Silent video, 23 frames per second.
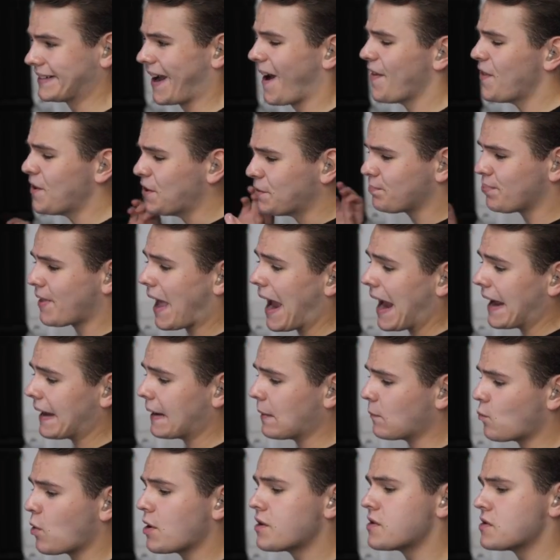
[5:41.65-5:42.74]
Now, this
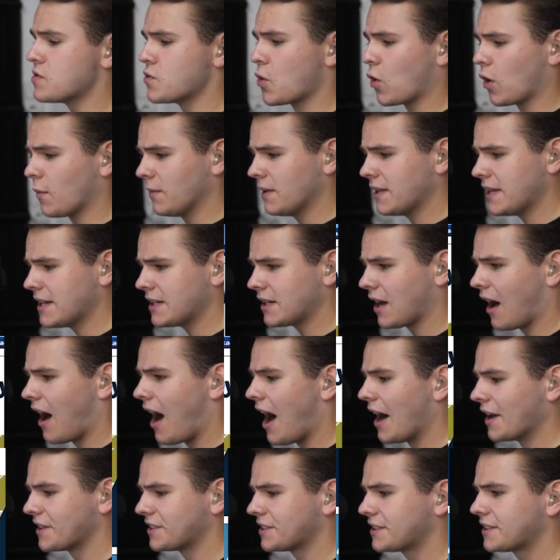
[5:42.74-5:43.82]
plane would normally
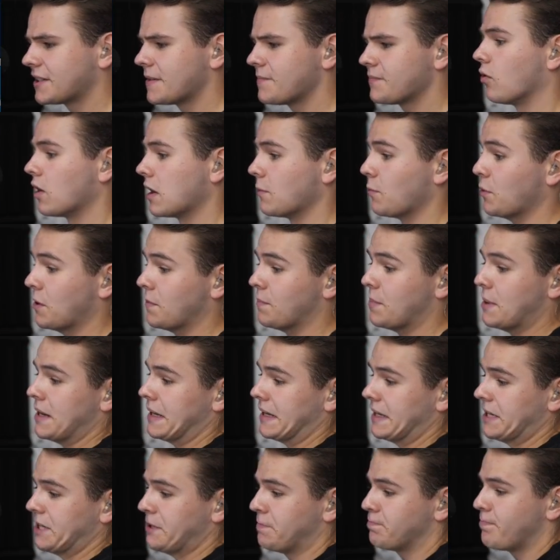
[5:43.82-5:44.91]
cost, or it would have been
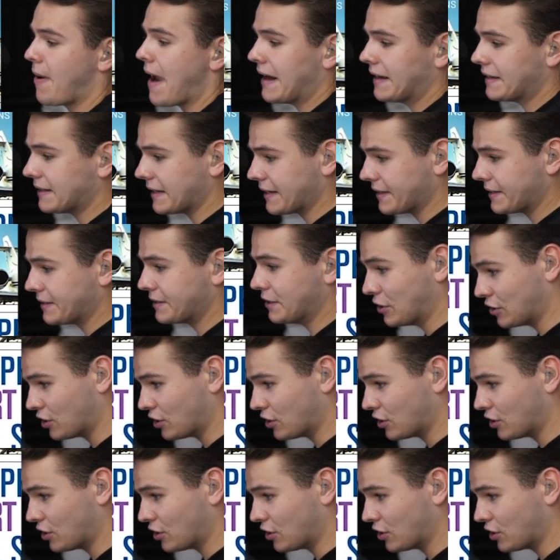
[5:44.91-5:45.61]
expected to